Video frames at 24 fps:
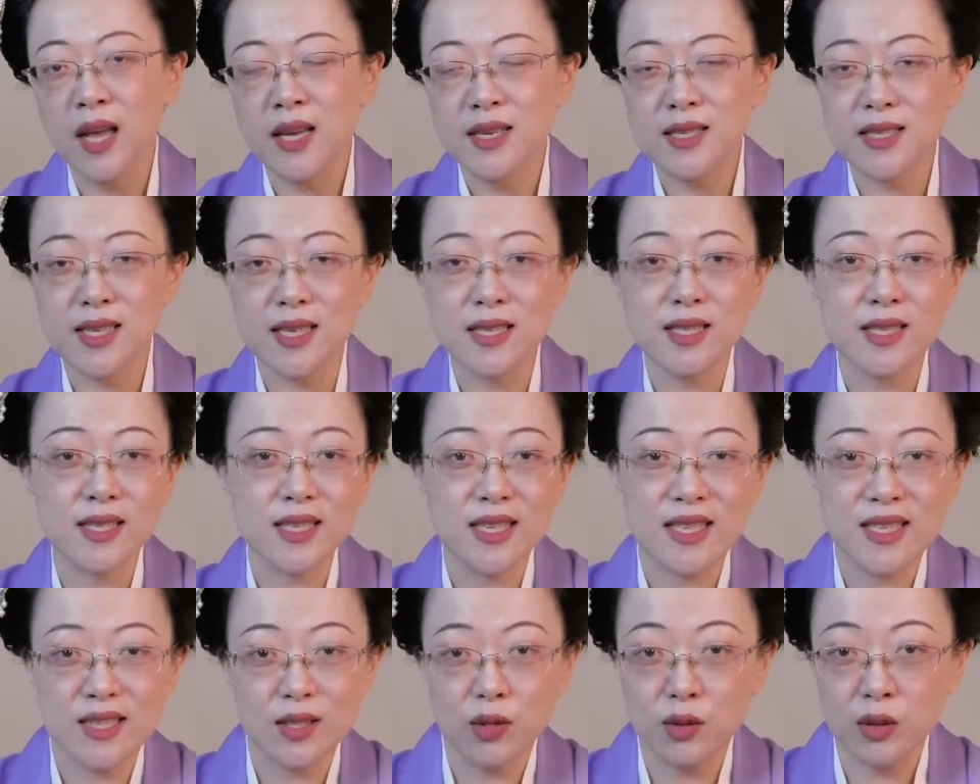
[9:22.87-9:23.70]
Since
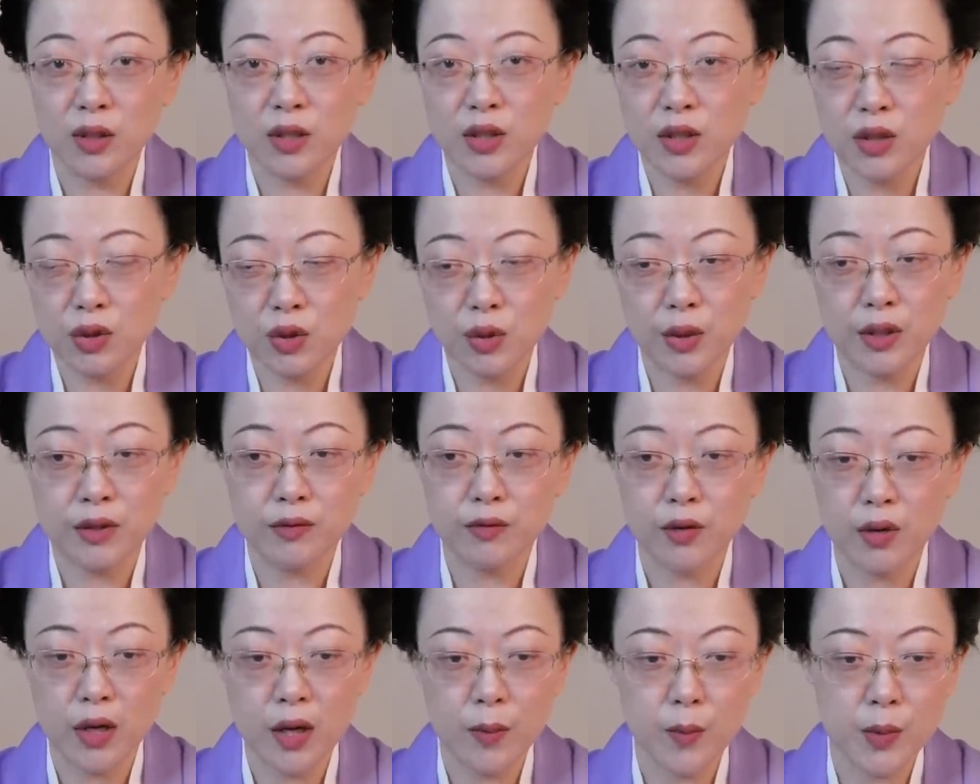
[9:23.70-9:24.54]
it's only
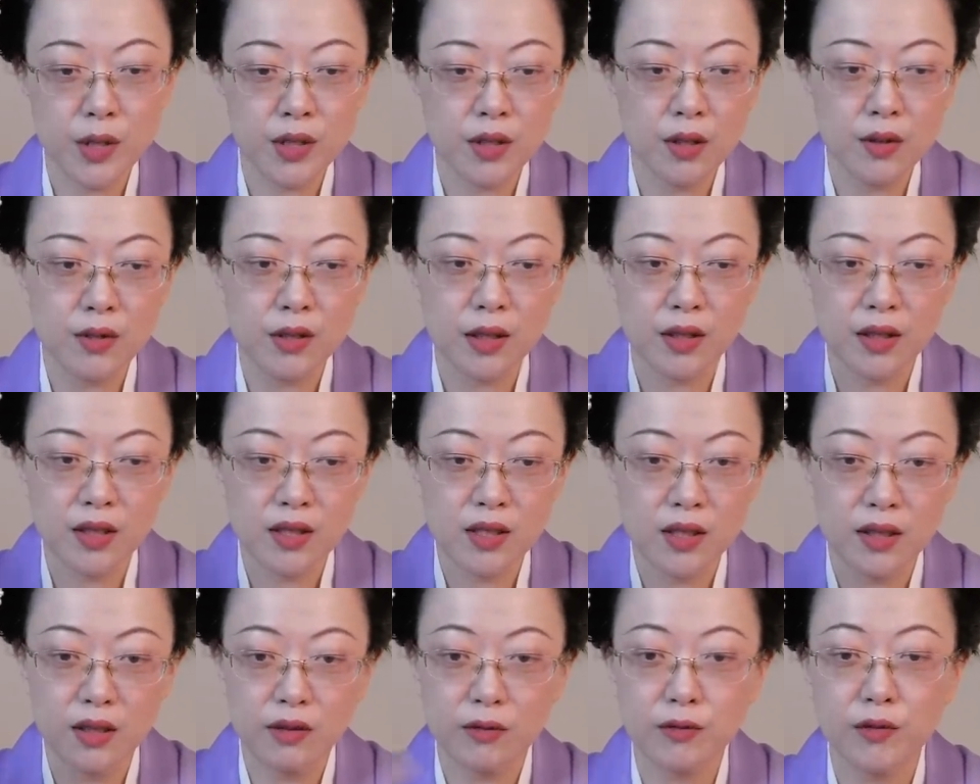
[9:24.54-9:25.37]
24 episodes and
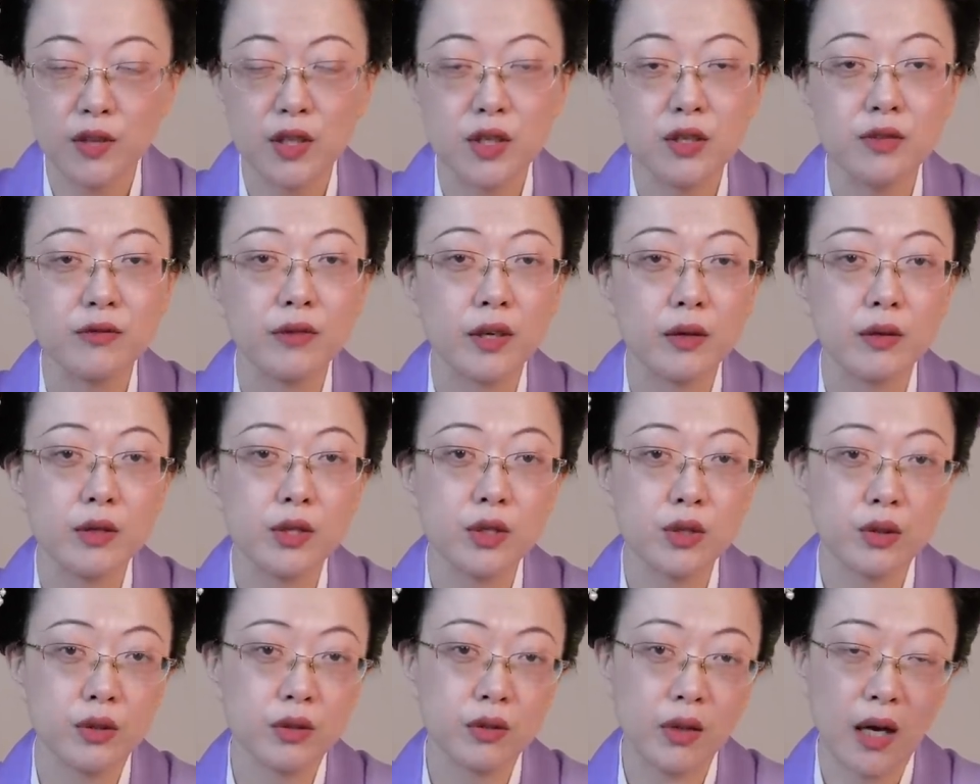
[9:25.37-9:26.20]
it's gonna finish very
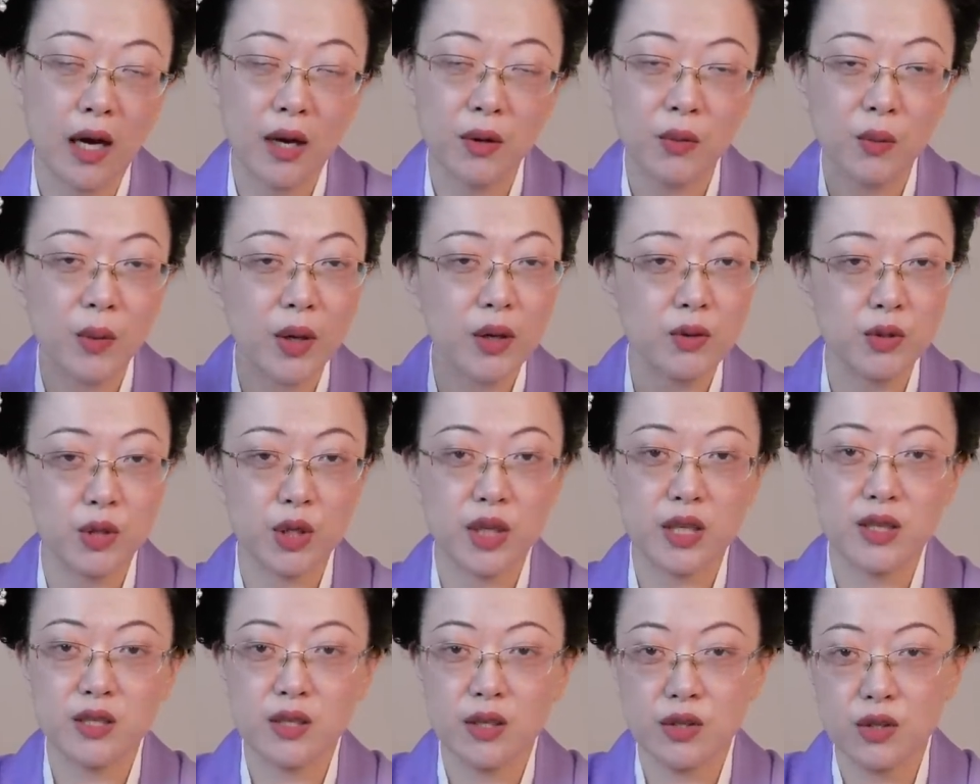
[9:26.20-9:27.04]
soon, I will
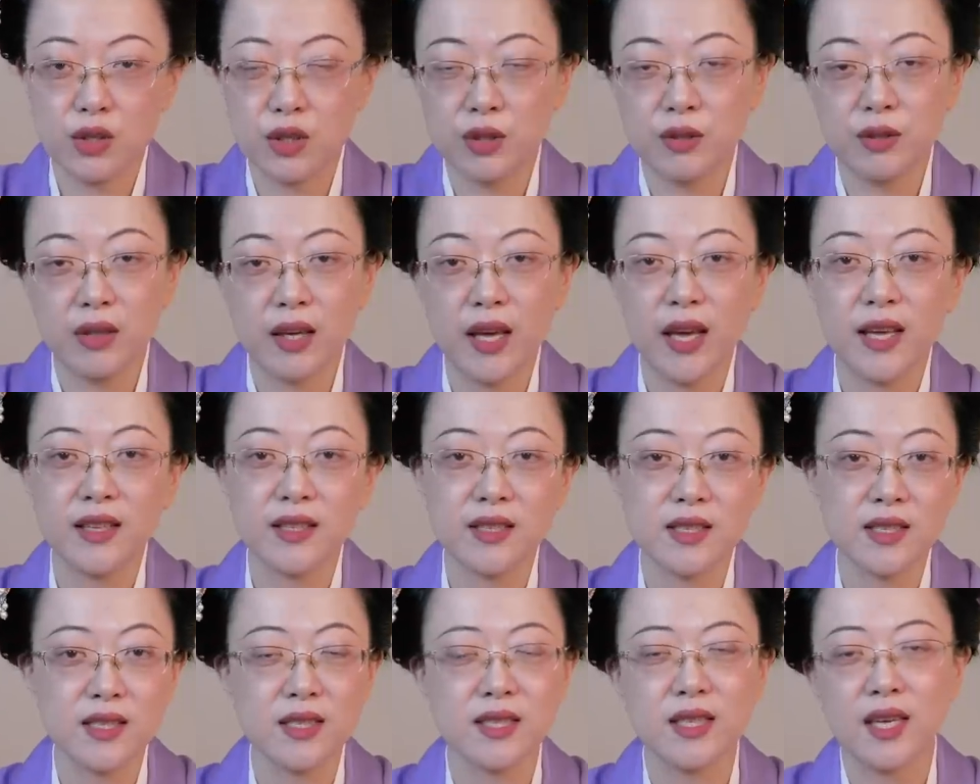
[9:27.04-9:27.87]
chase it to the
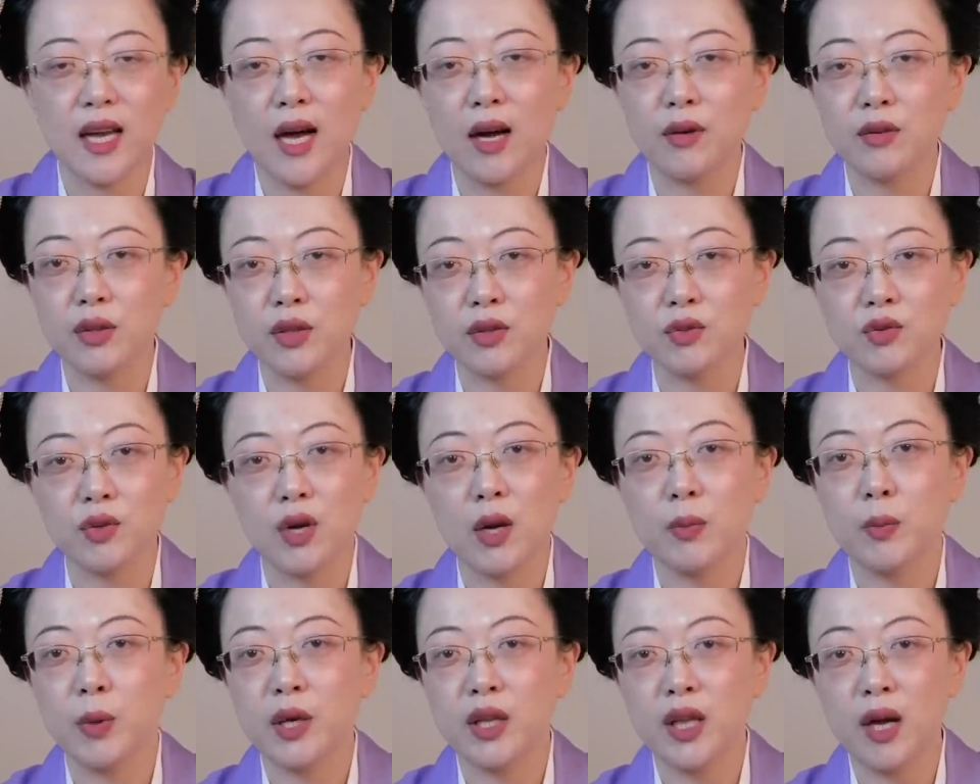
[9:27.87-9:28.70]
end and see how they
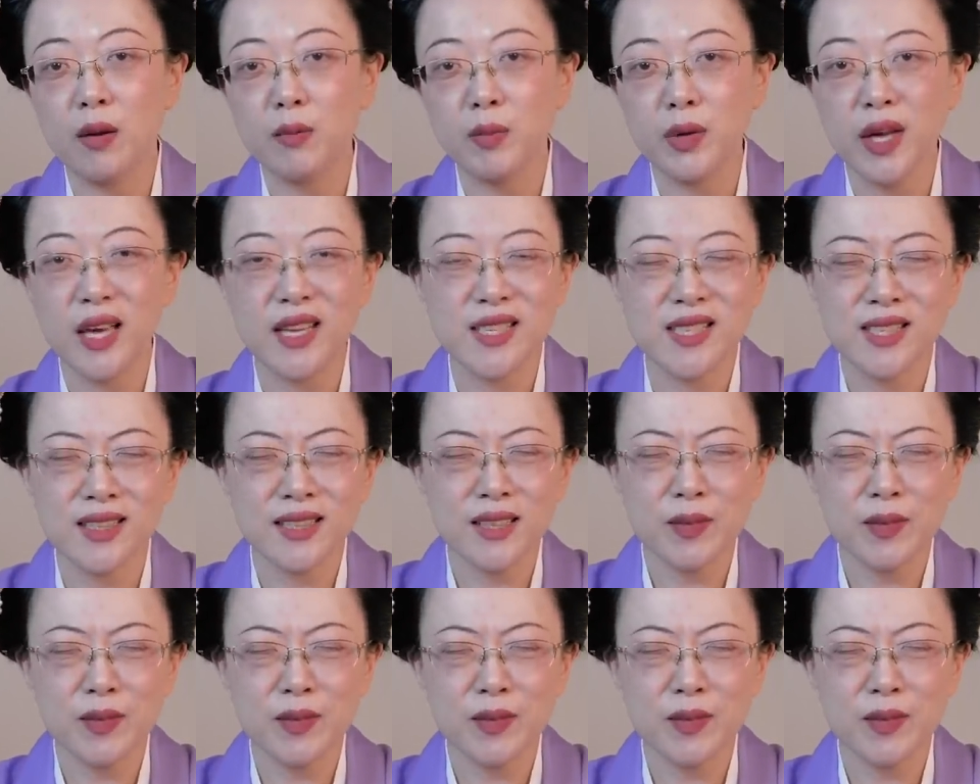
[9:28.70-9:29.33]
wrap it up. It's gonna